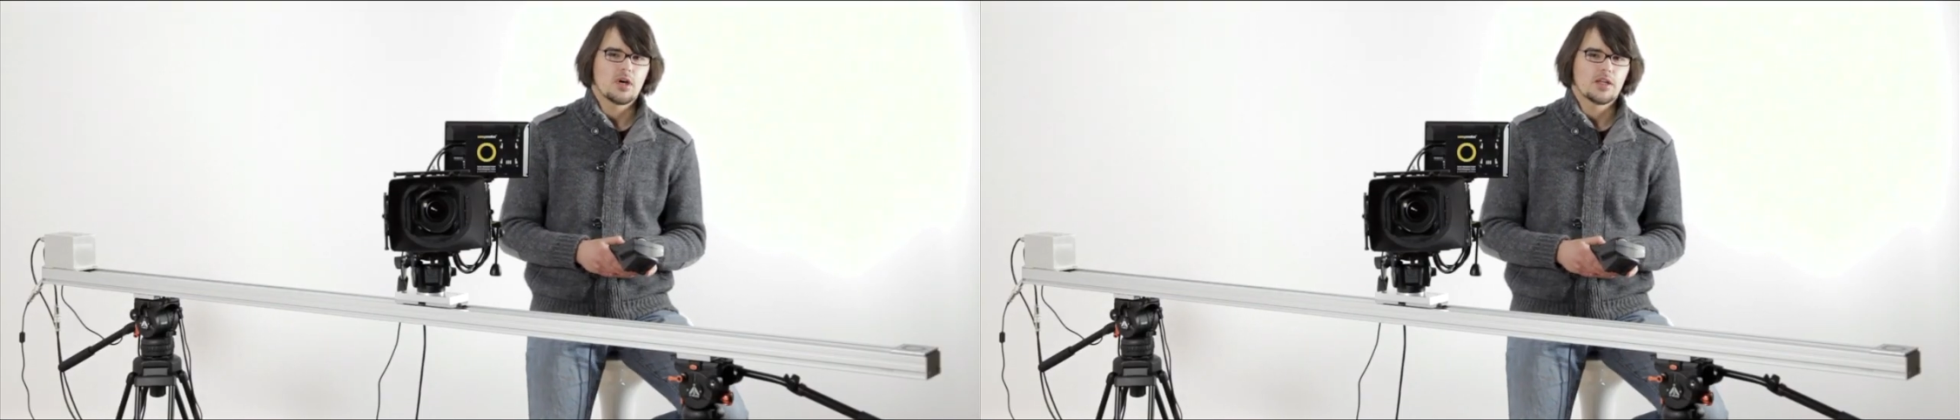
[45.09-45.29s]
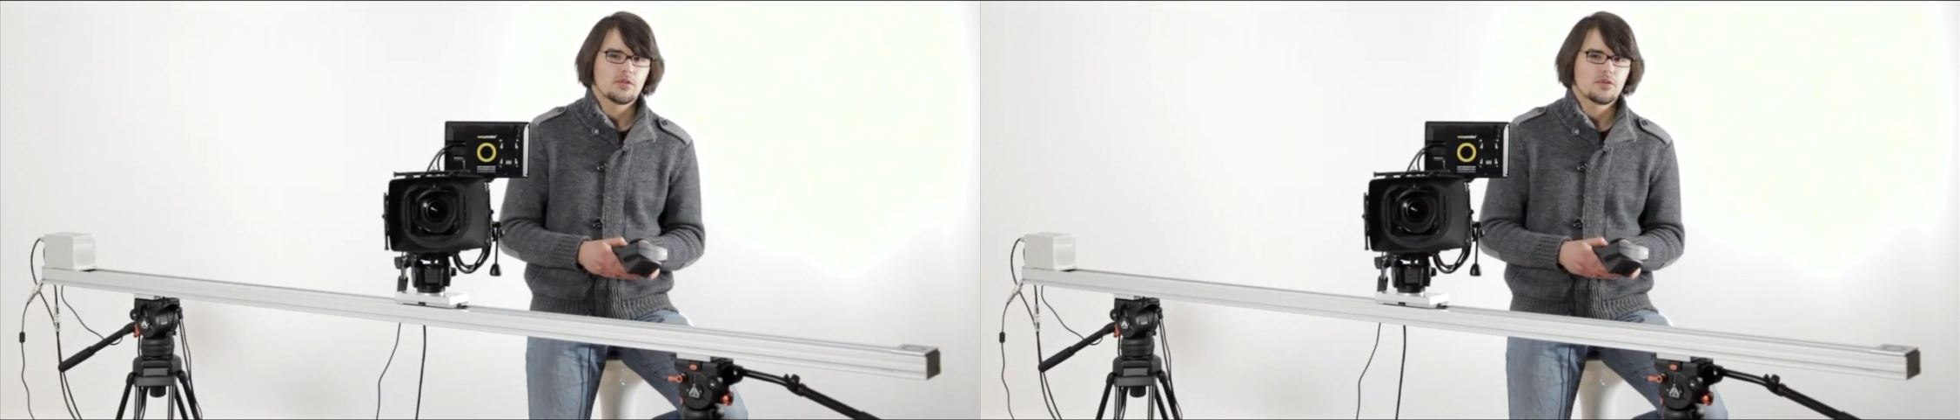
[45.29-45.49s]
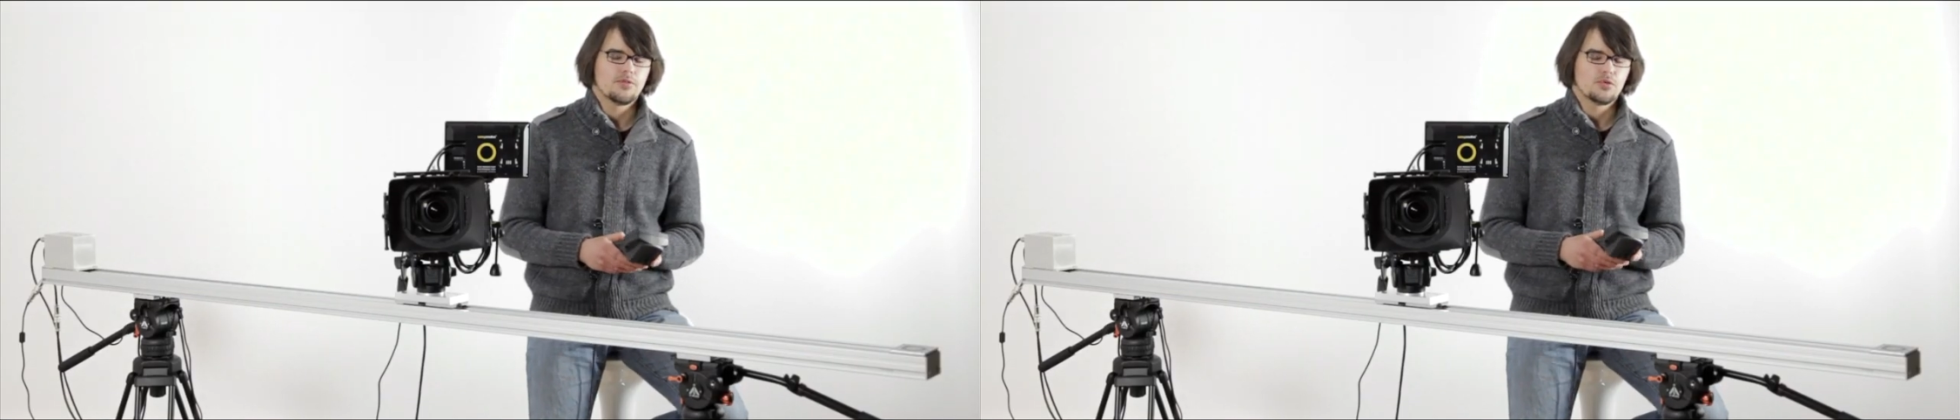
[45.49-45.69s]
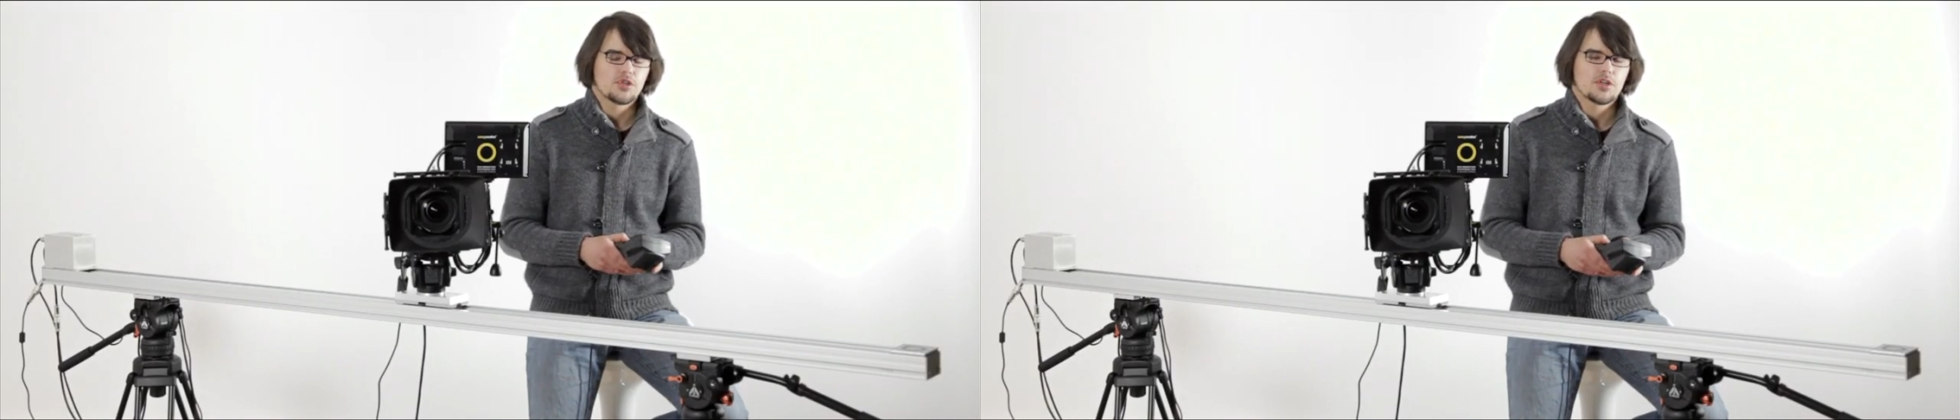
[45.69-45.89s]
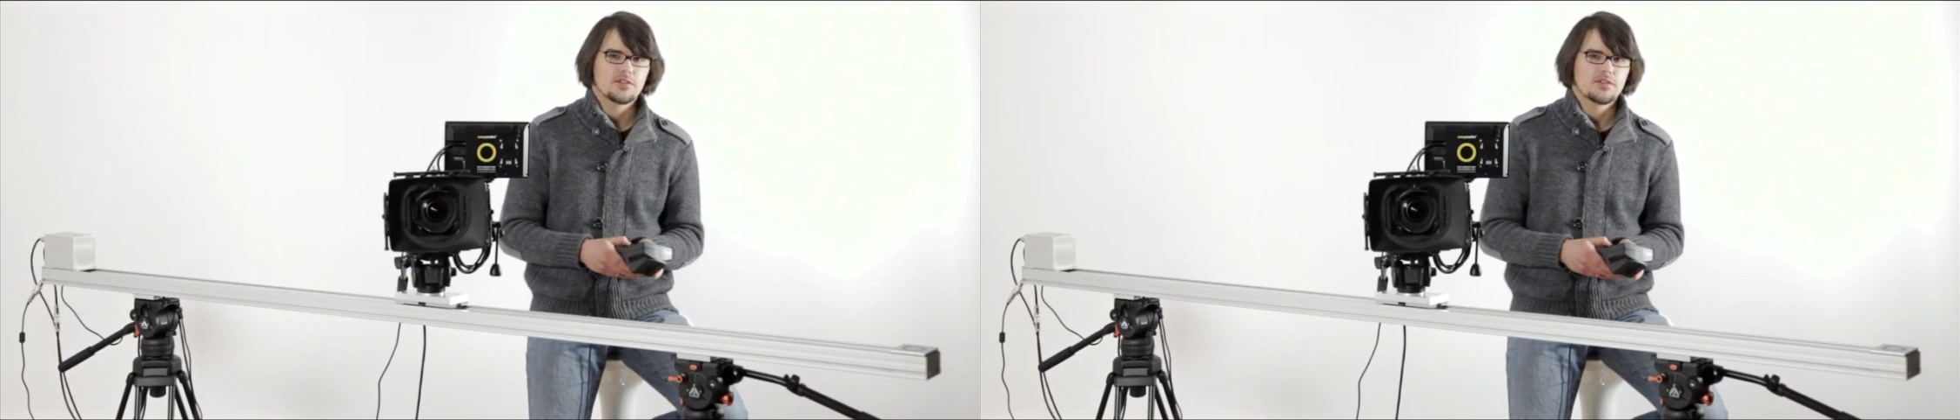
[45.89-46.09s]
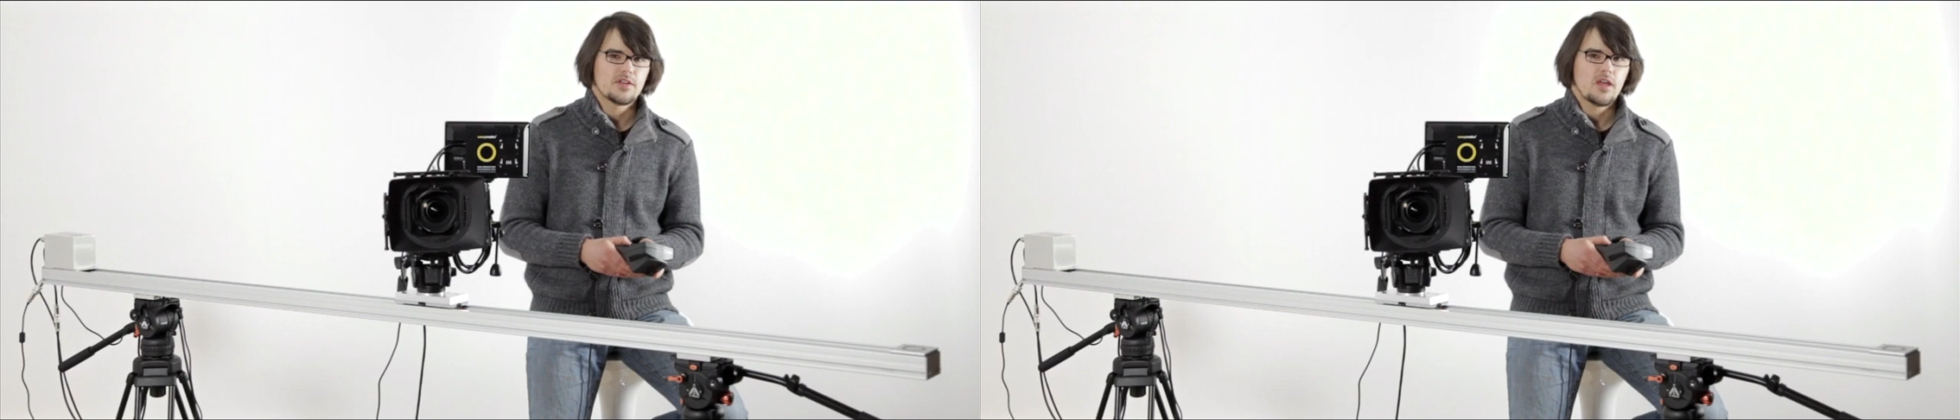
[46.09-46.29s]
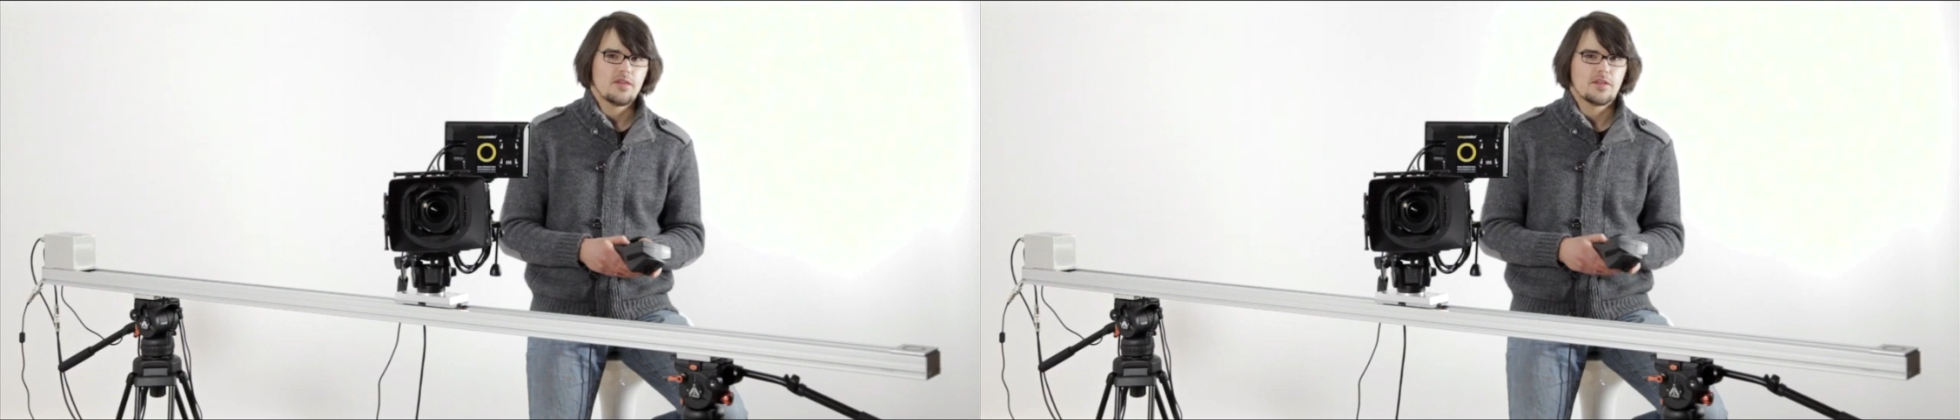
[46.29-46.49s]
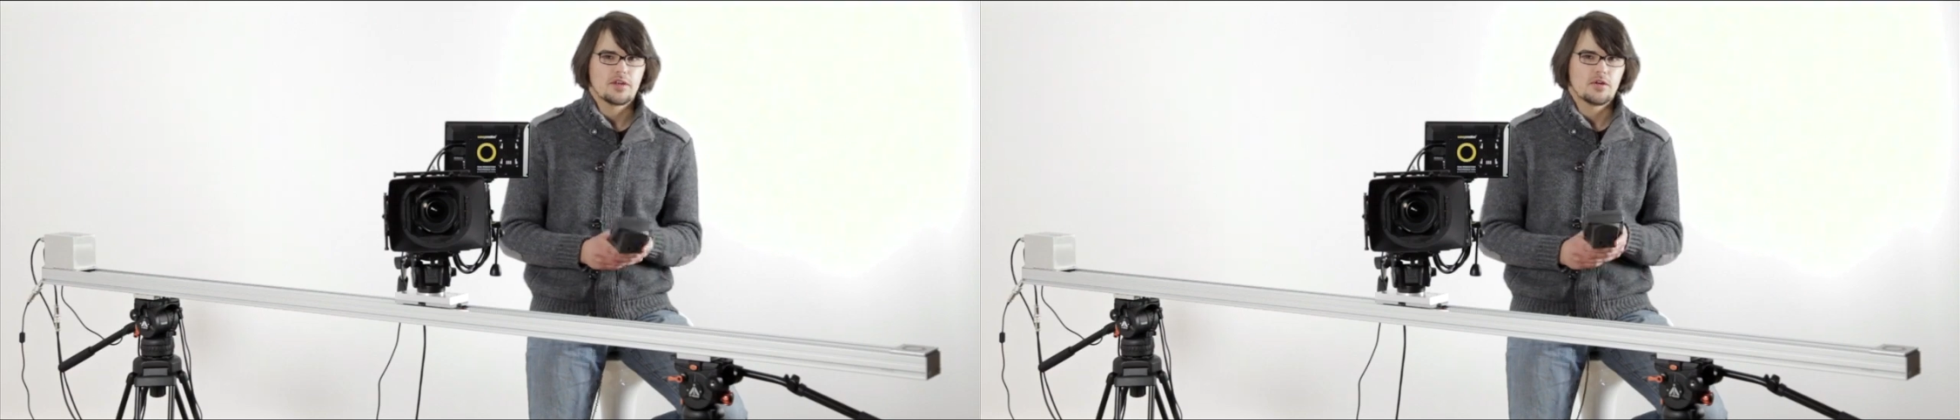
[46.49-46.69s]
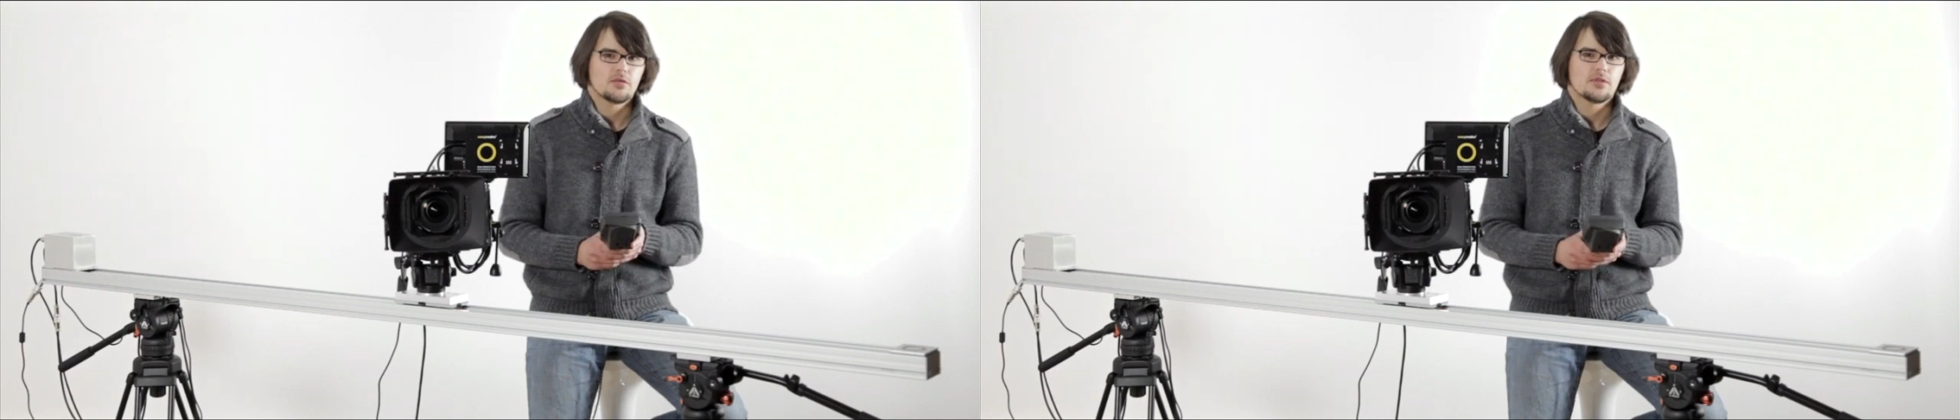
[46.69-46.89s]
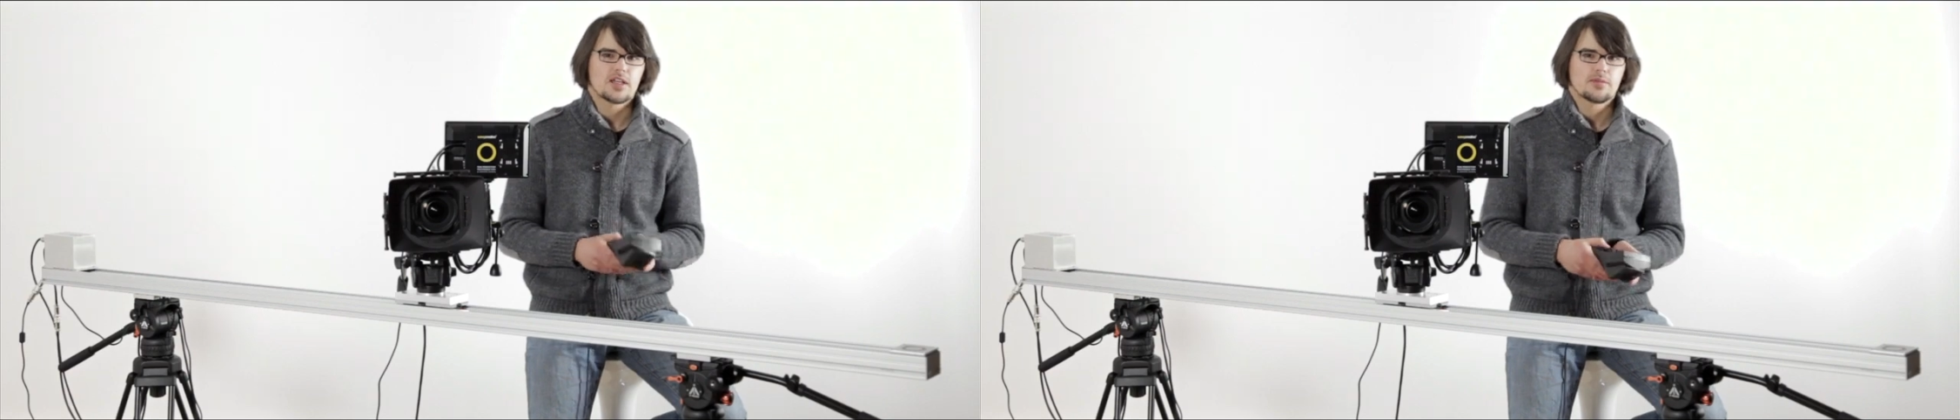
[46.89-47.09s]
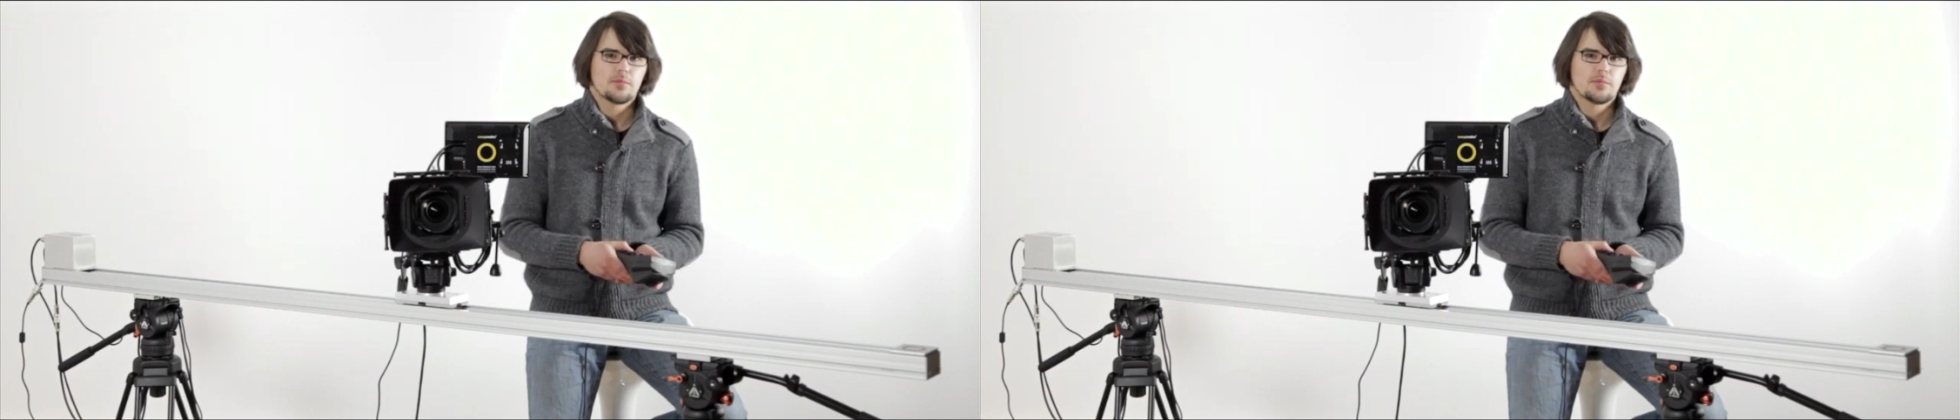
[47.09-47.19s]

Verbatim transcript: one or few shots and then go to next